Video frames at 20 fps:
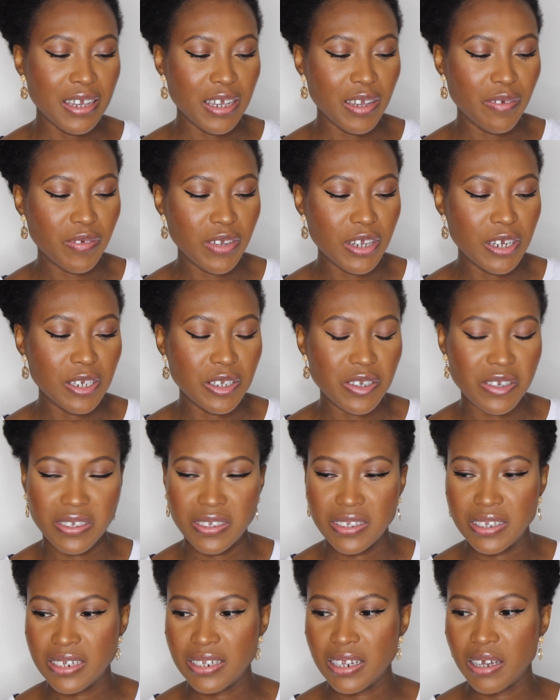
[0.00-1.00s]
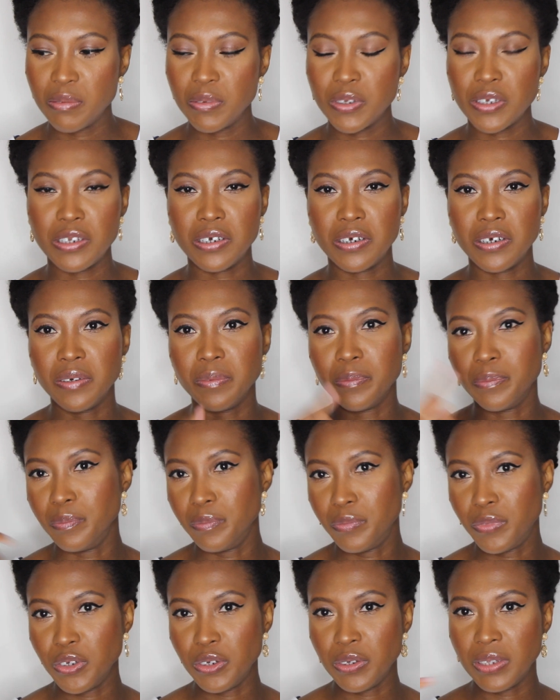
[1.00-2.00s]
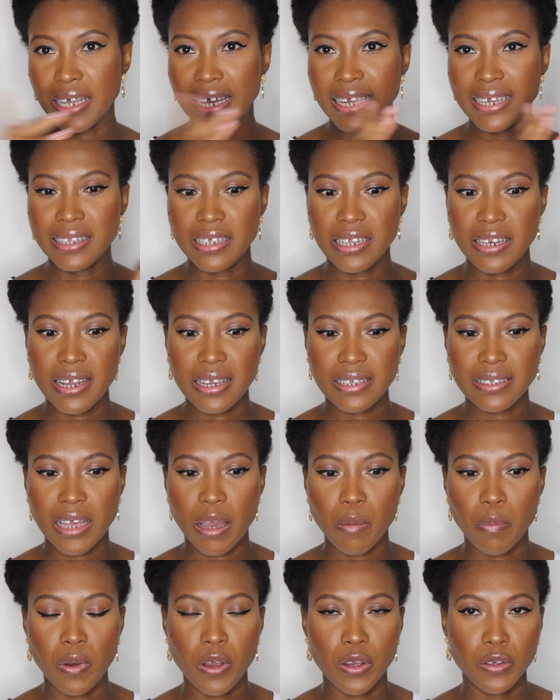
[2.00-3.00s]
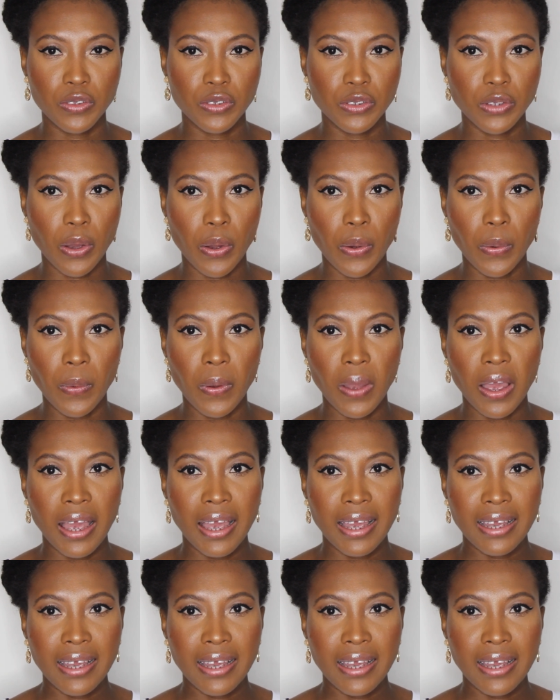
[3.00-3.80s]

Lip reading: If you're interested, I'm gonna do that in the next upload. So